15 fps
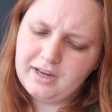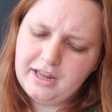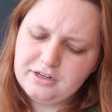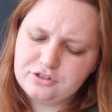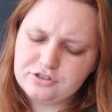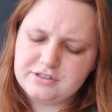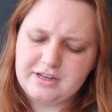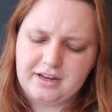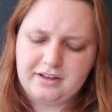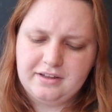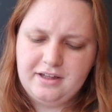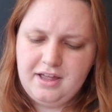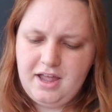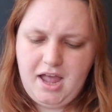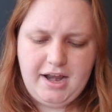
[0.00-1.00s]
Interesting.
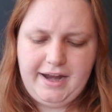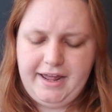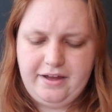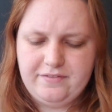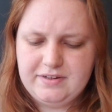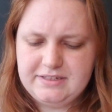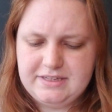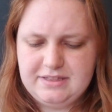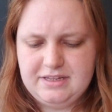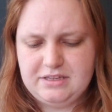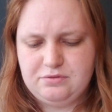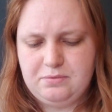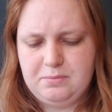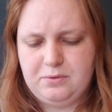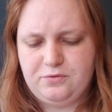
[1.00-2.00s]
And I haven't seen this
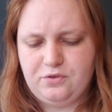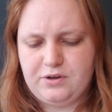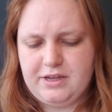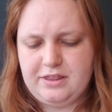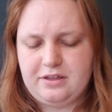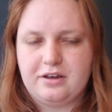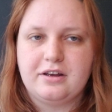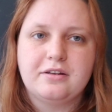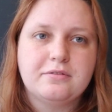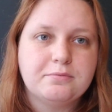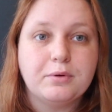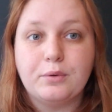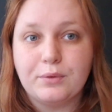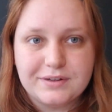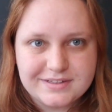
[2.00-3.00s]
one before either,
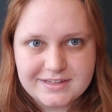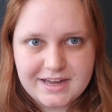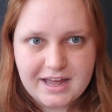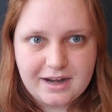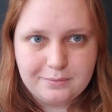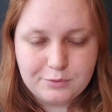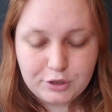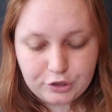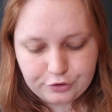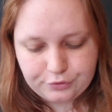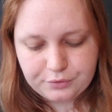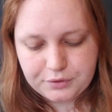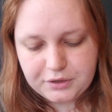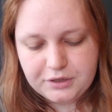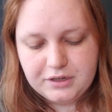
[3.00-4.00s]
but once again, I'm new.